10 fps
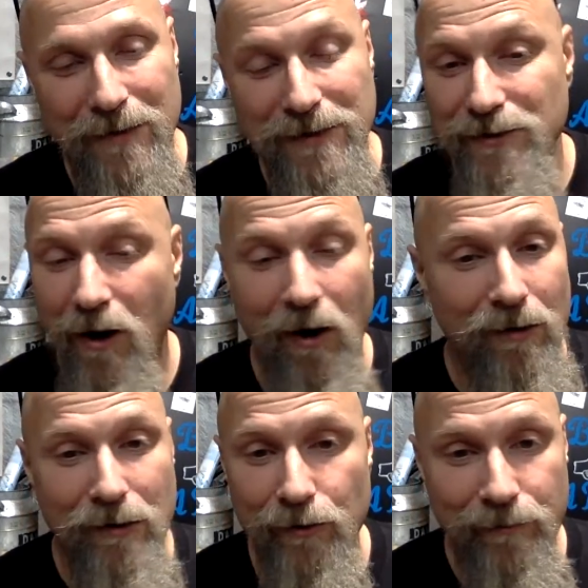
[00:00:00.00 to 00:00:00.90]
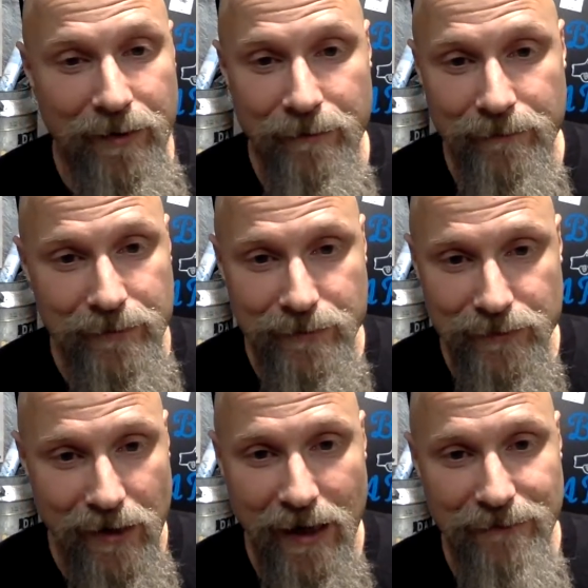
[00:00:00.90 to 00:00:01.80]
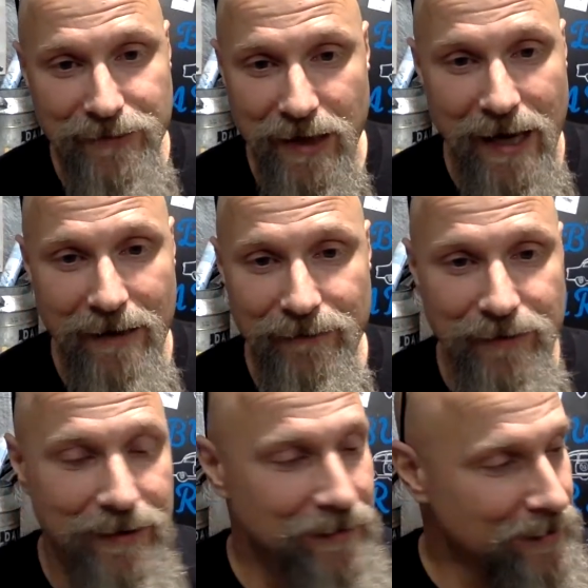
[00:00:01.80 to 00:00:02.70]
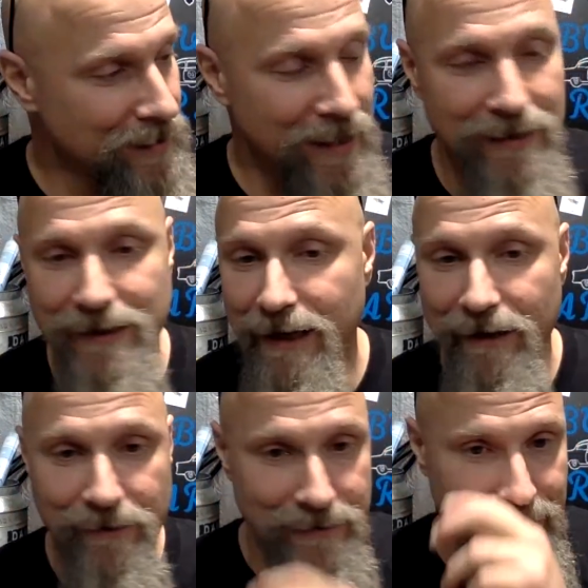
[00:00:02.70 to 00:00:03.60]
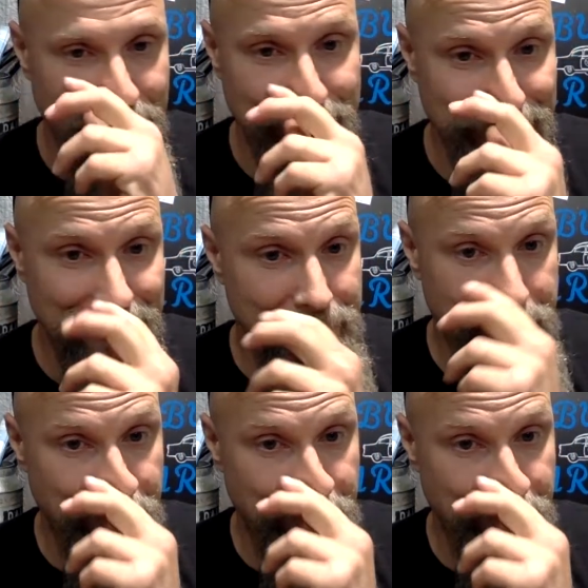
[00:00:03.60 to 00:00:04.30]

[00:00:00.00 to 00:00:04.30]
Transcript: It's an all aluminum drive shaft. The guy guarantees it.